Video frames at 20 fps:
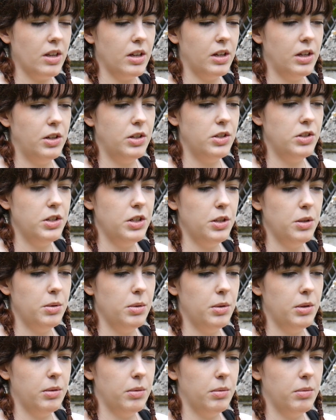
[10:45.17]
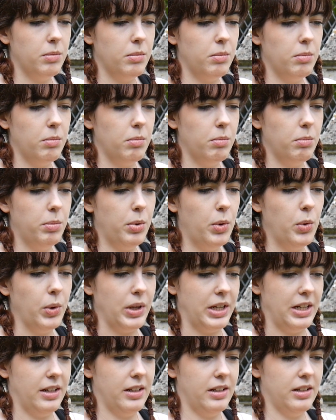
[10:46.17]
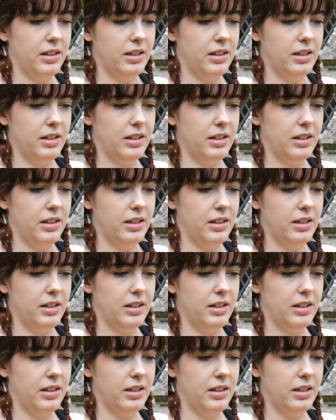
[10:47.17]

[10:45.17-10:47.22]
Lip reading: Could you point